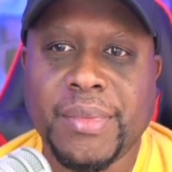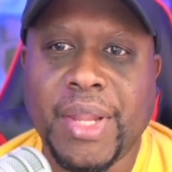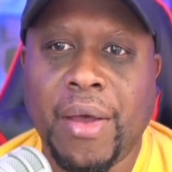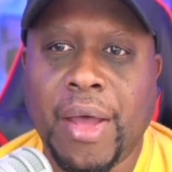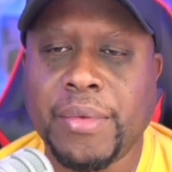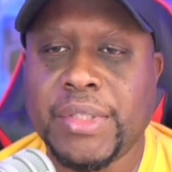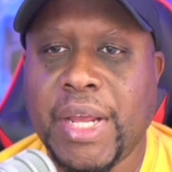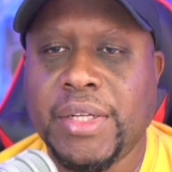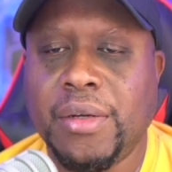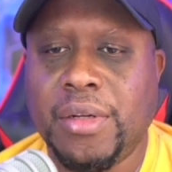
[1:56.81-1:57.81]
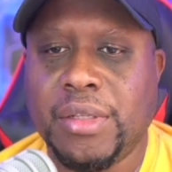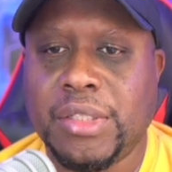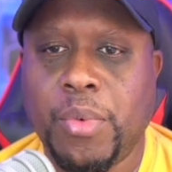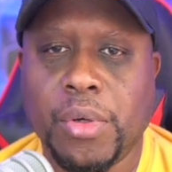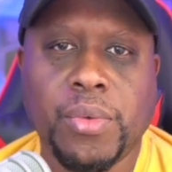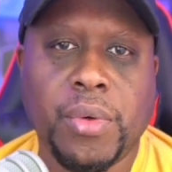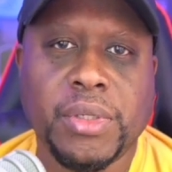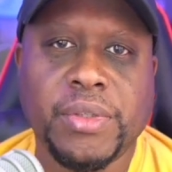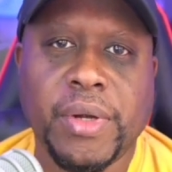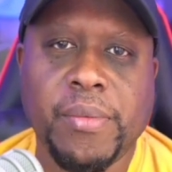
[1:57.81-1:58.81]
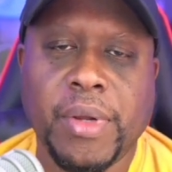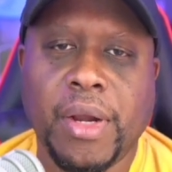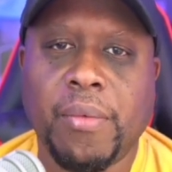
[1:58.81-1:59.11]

Now, I was actually on a Sports War stream with uh,